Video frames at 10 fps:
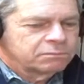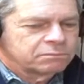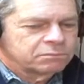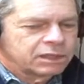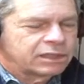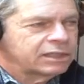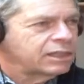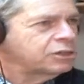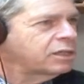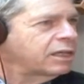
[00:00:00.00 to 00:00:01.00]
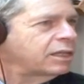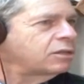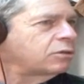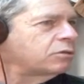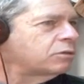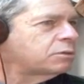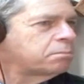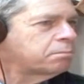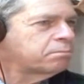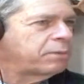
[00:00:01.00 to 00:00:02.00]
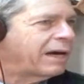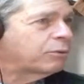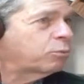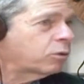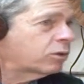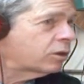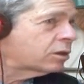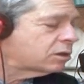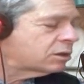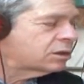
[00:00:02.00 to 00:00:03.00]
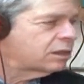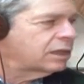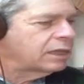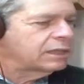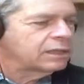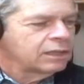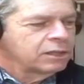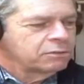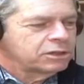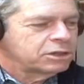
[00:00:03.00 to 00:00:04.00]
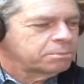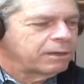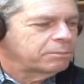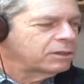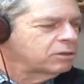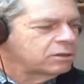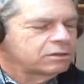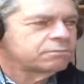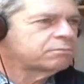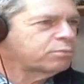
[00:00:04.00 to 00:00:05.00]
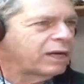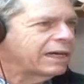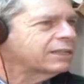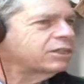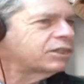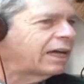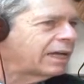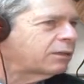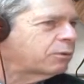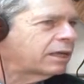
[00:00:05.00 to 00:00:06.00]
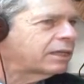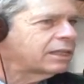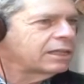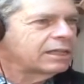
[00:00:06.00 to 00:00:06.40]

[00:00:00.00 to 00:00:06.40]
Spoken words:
meaning that you can't use bad words, which is probably good practice anyway.